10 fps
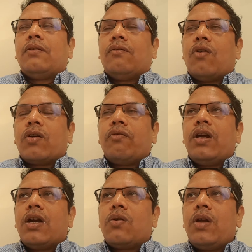what
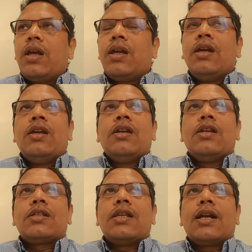we are doing
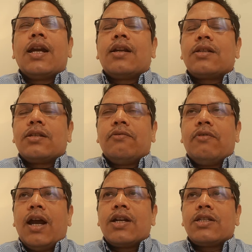is that
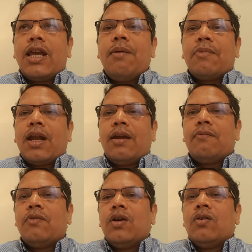at same
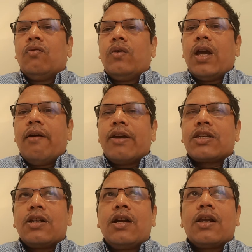time we have
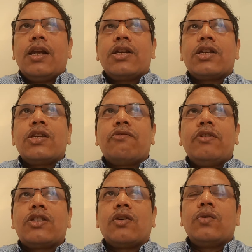excellent relations
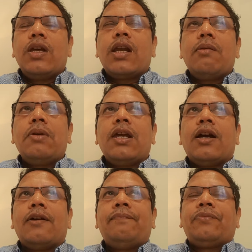with Saudi
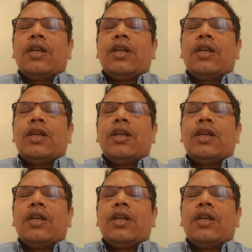Arabia,